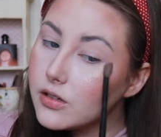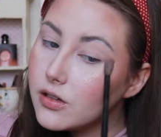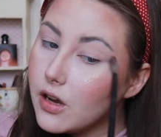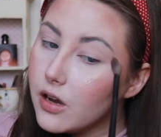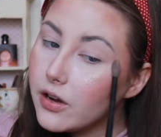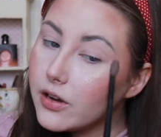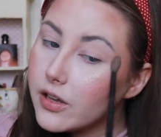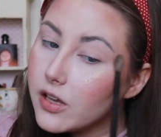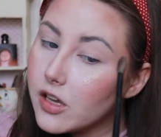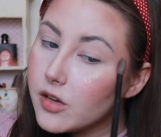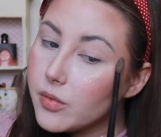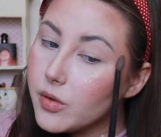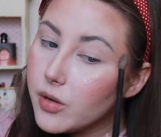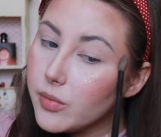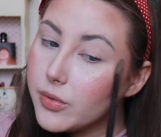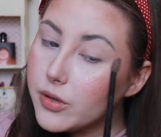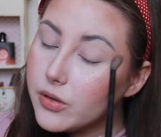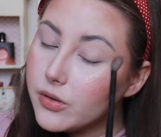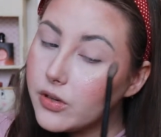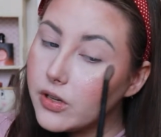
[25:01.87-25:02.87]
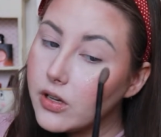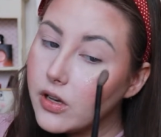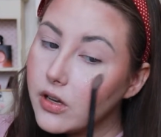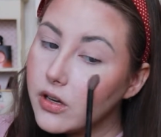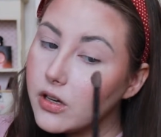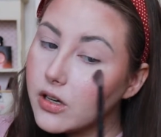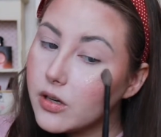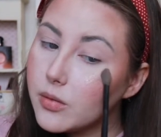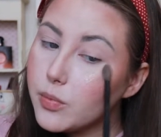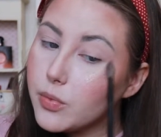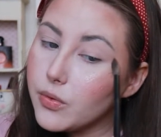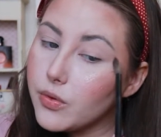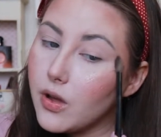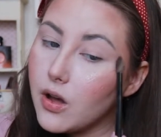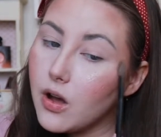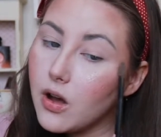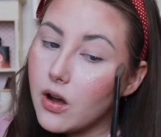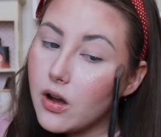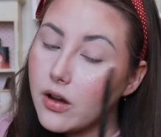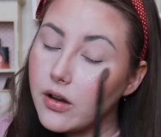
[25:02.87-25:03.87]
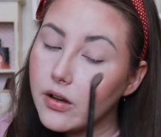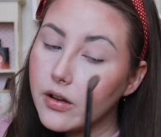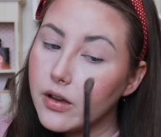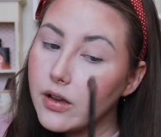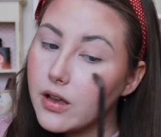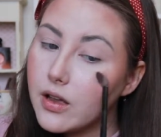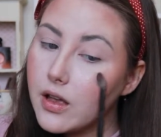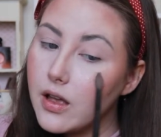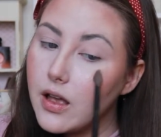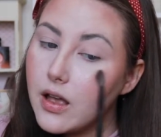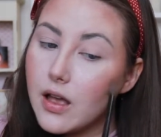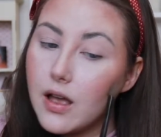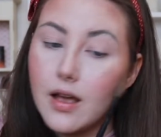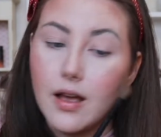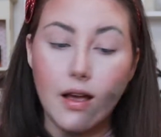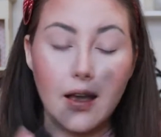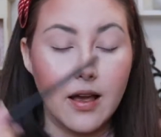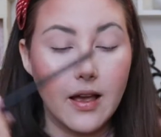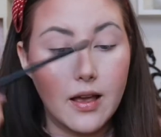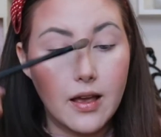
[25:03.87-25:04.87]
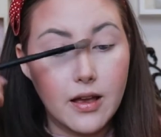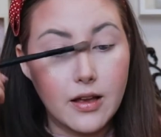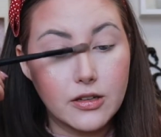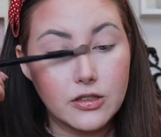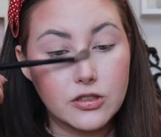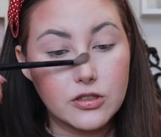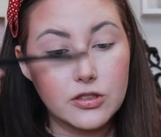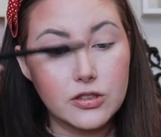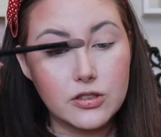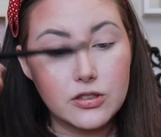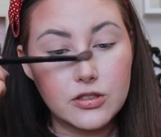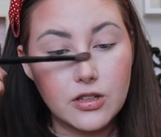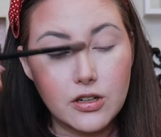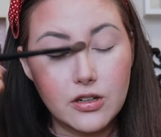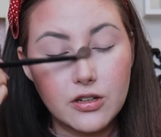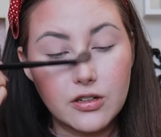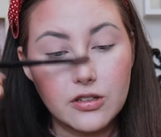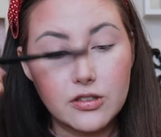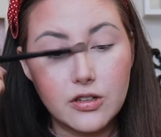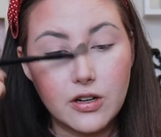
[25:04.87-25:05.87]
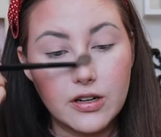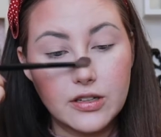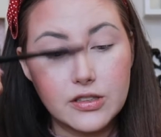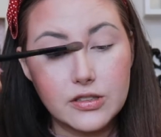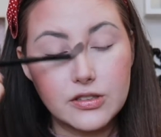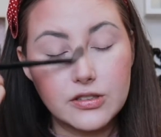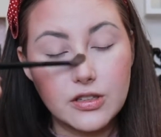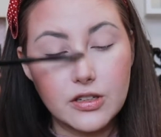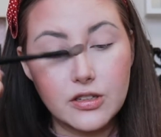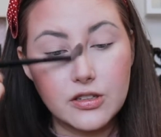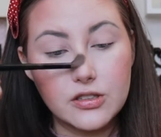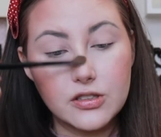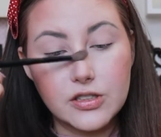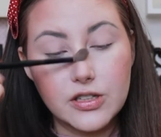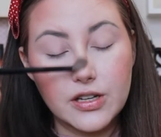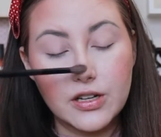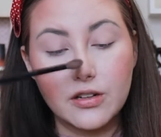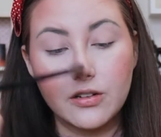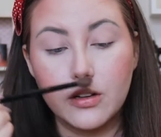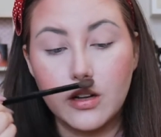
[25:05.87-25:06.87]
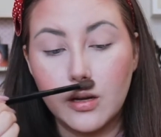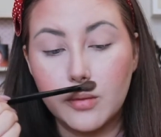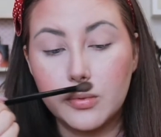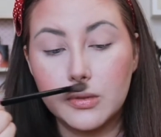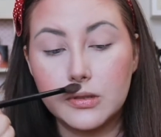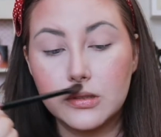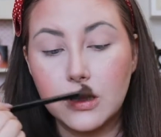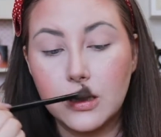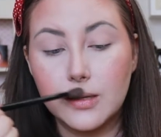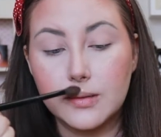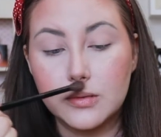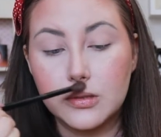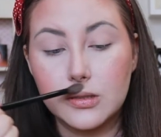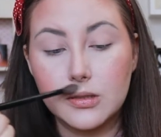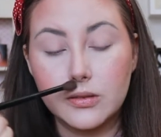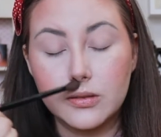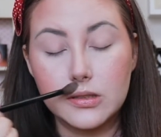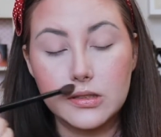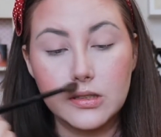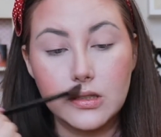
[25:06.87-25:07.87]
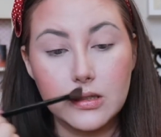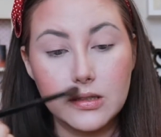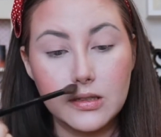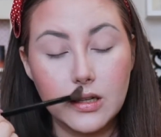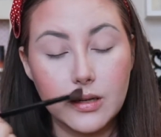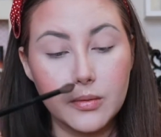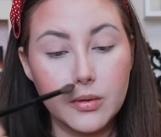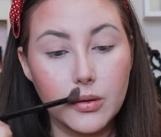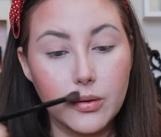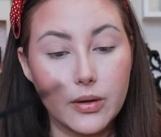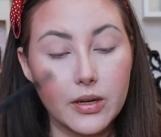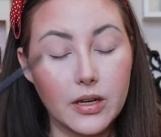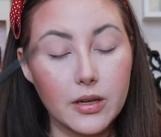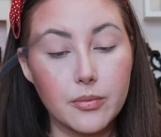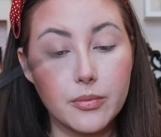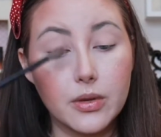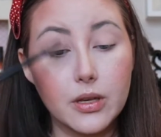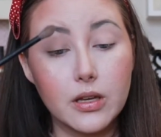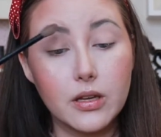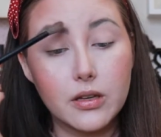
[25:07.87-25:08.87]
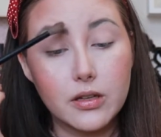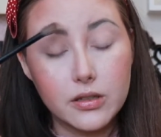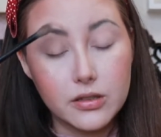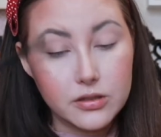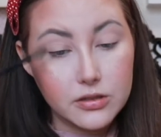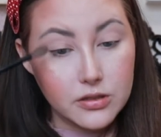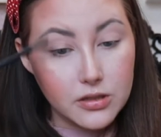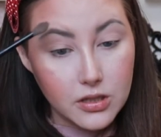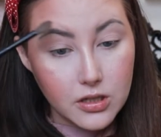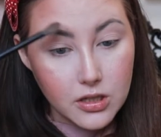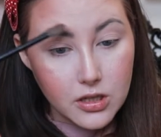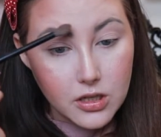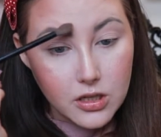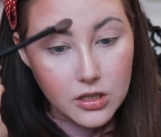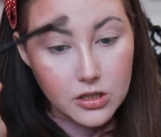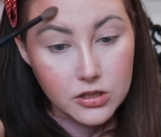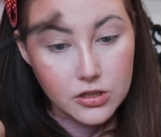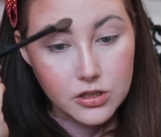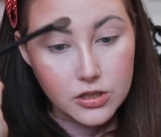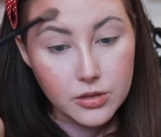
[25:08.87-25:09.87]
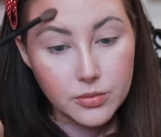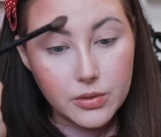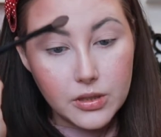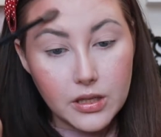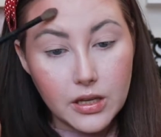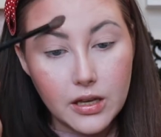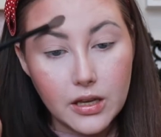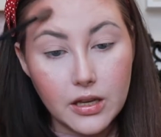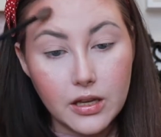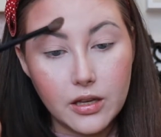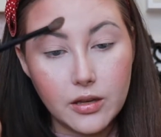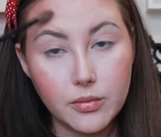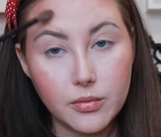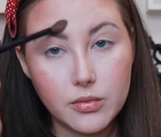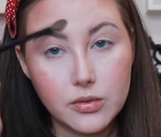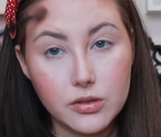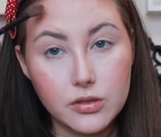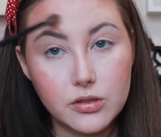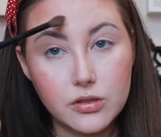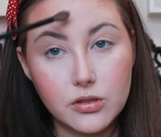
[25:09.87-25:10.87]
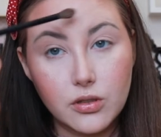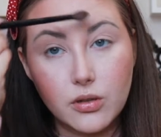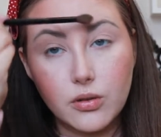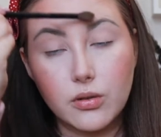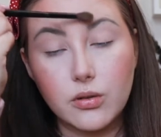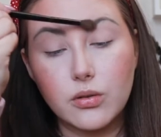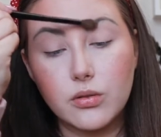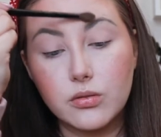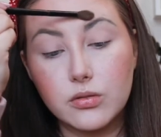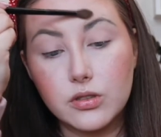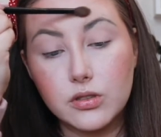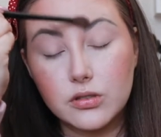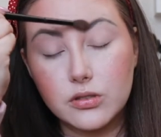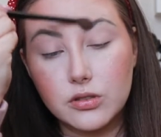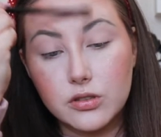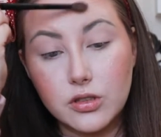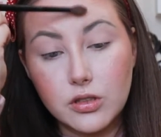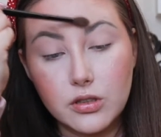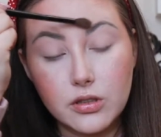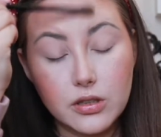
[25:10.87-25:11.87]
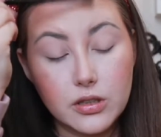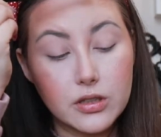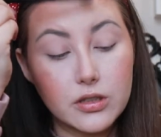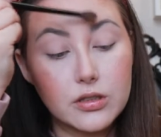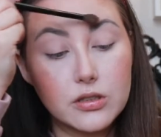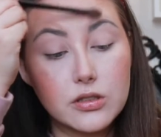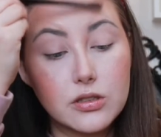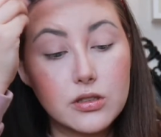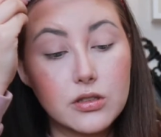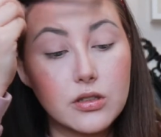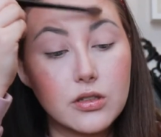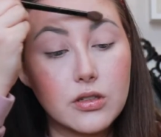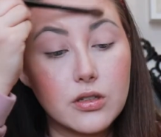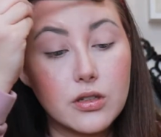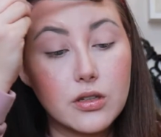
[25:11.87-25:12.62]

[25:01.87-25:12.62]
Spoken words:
talking about beauty on her blog, and she tried to start her channel a couple times and always ended up quitting because she became so discouraged